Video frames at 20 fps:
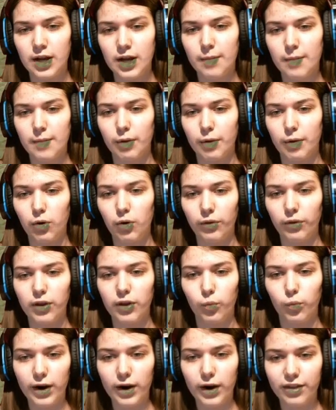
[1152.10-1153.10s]
but only
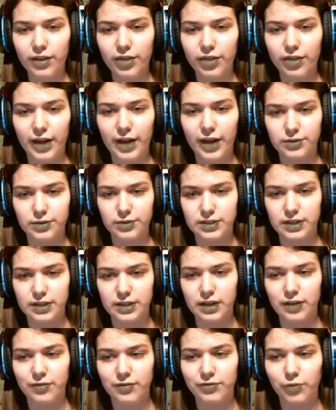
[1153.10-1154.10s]

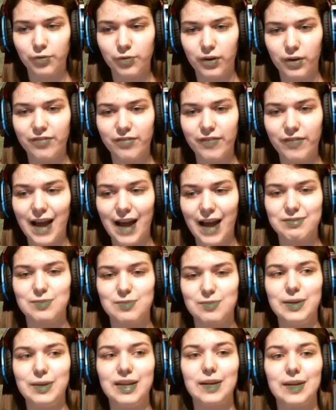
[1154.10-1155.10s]
1,045 is
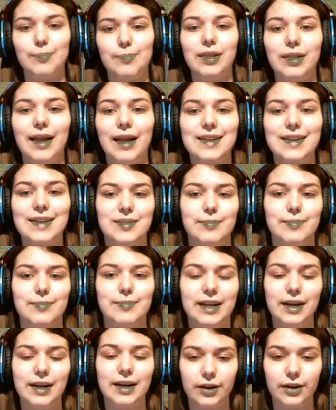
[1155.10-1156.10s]
being applied to my
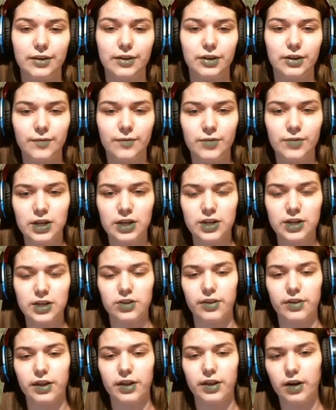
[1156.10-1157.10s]
character, so
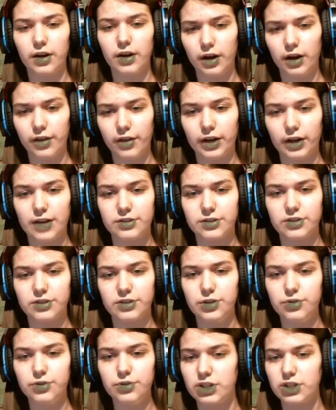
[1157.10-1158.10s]
that other
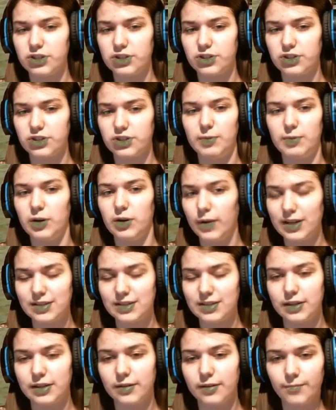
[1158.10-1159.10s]
constitution is just being
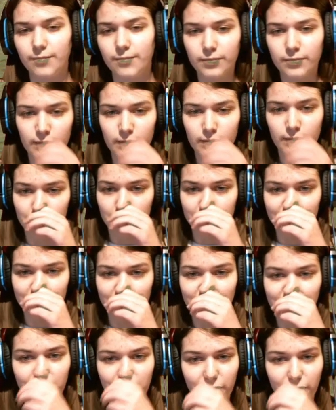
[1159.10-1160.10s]
wasted. But
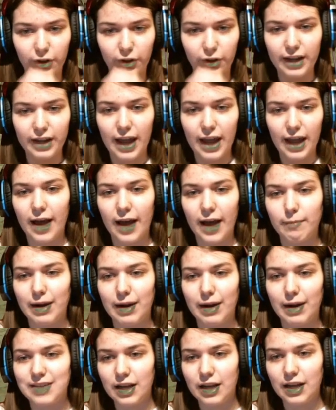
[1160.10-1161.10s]
if you were to look at my
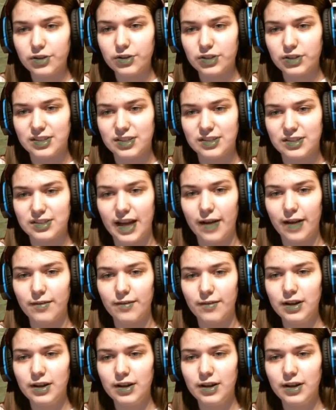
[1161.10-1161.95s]
intelligence stat,